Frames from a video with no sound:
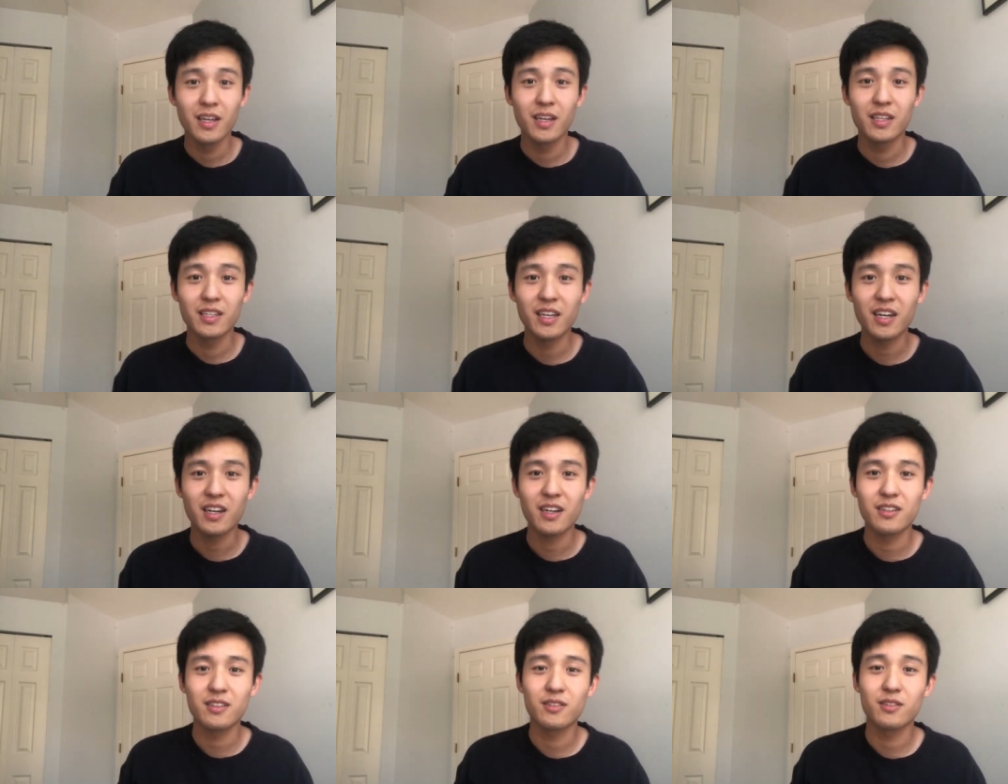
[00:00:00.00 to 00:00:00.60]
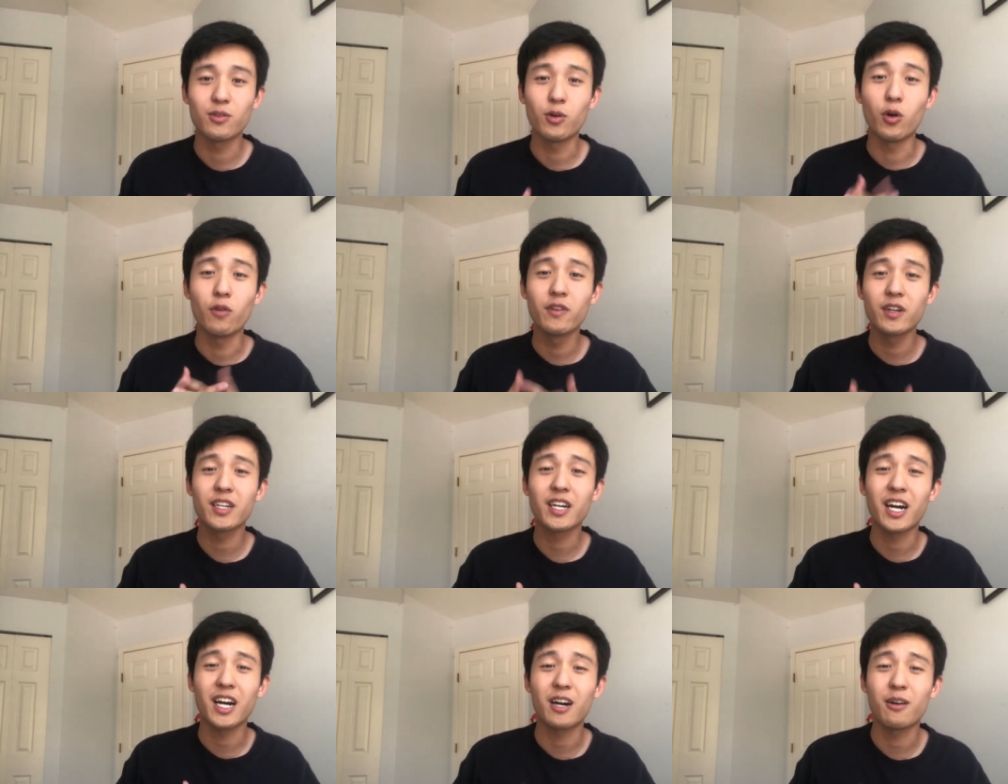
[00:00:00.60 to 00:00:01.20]
Yeah, to
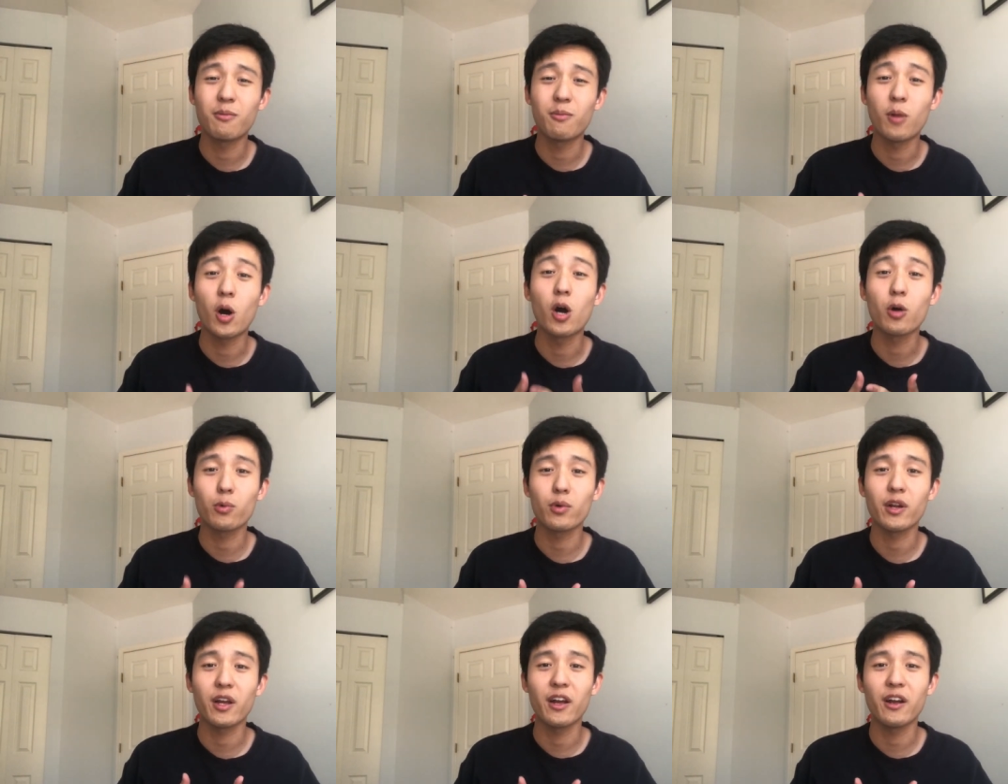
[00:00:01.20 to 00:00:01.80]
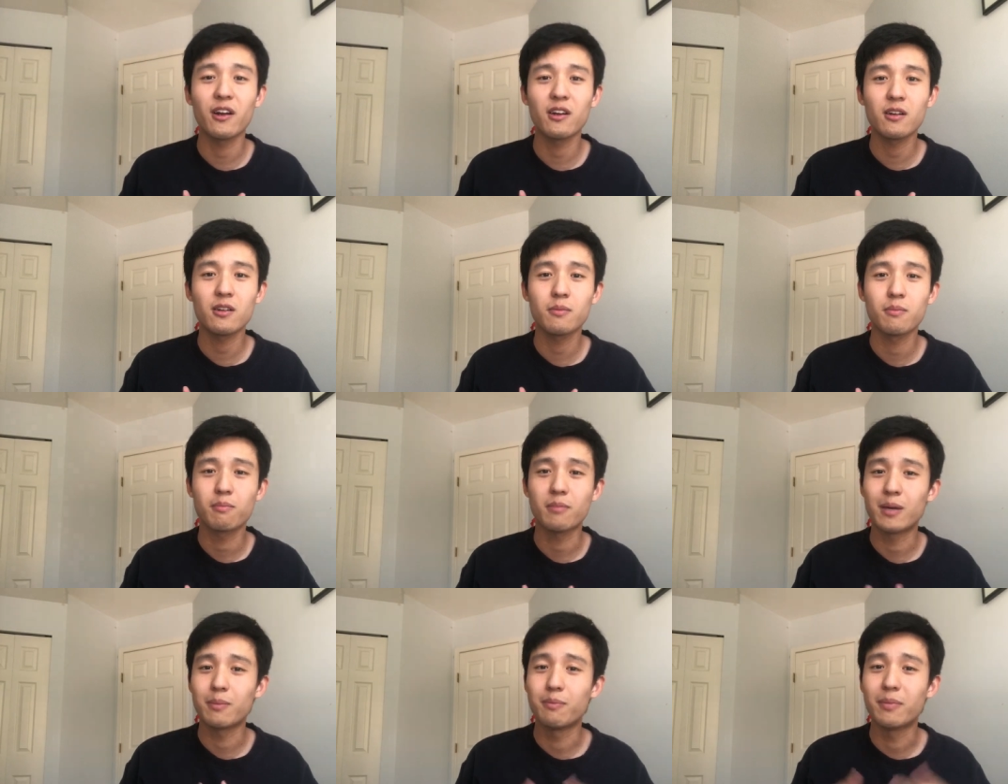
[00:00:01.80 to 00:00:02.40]
overcome awkward hair,
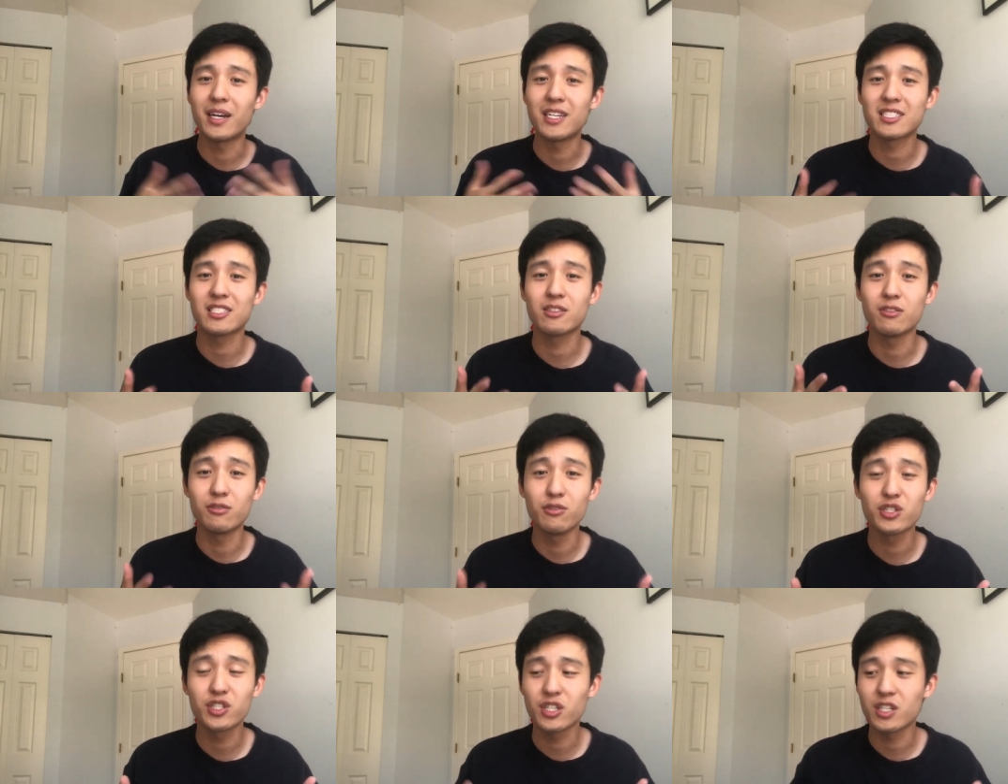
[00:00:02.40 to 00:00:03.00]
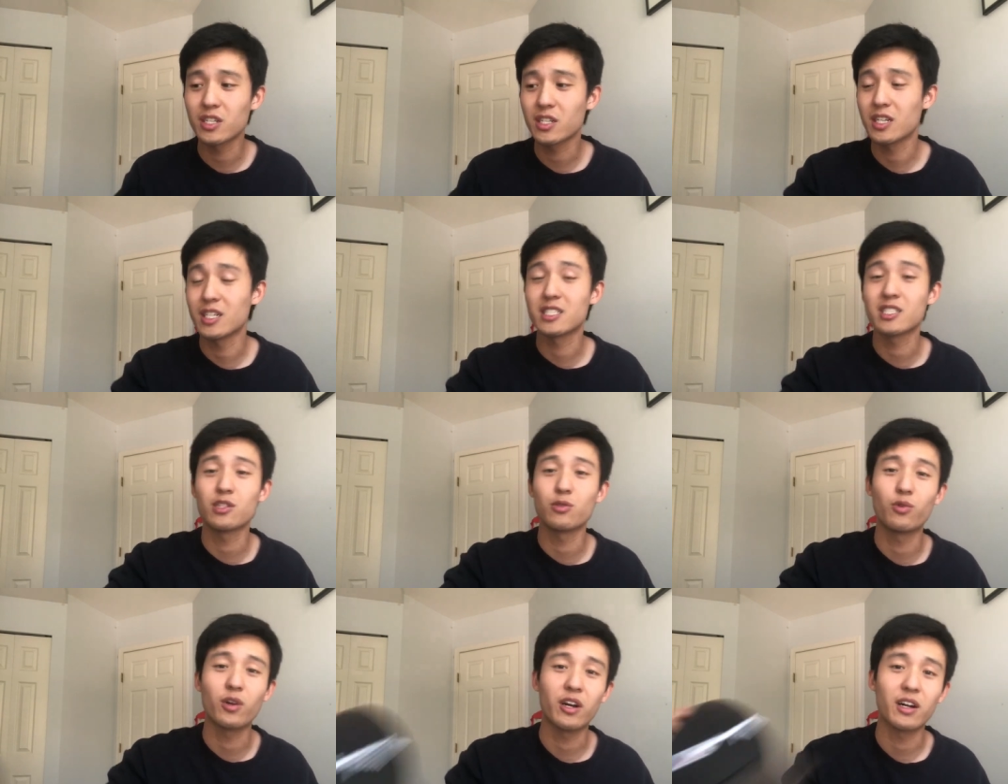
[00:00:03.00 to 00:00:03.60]
my best solution is
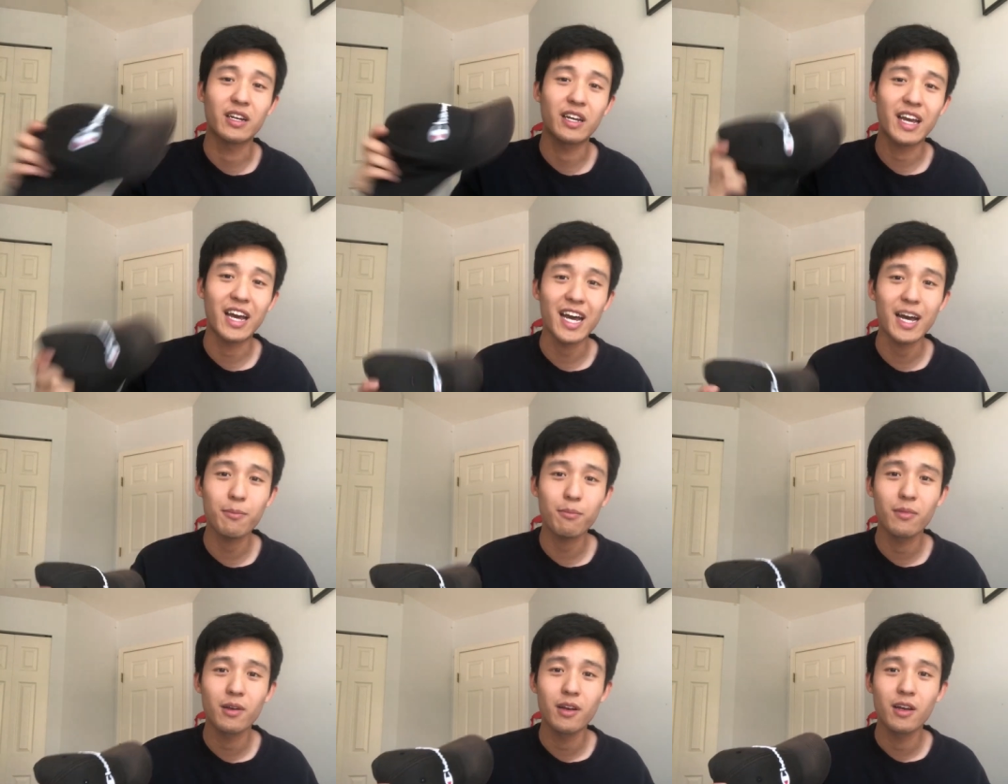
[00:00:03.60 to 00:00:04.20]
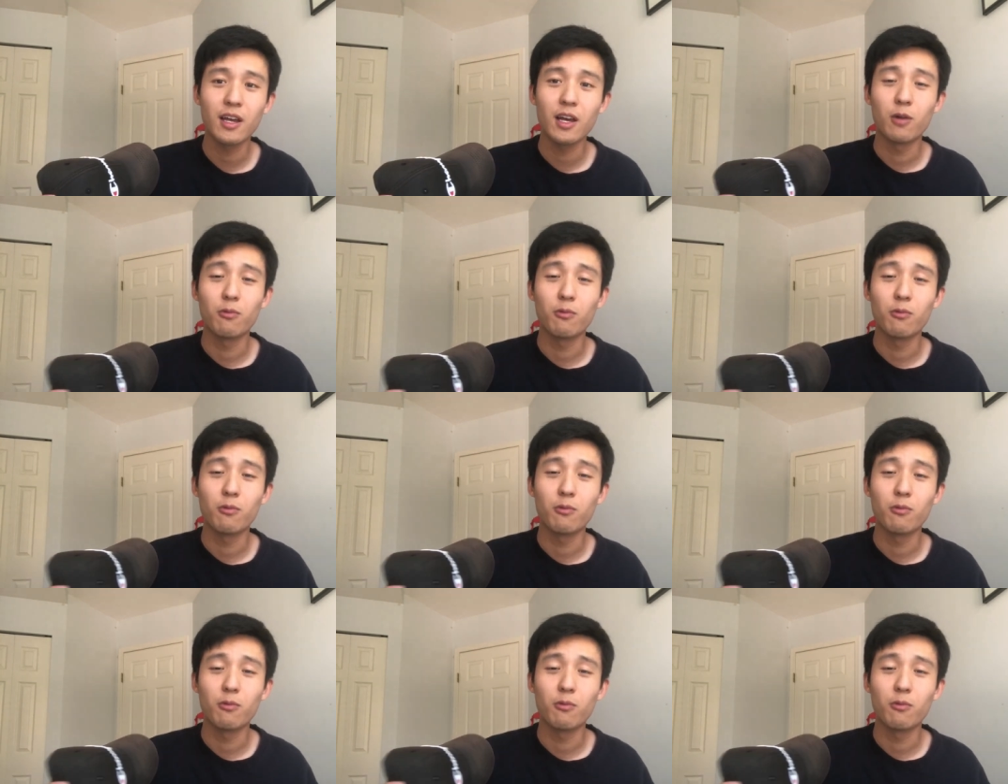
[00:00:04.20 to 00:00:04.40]
to wear a cap,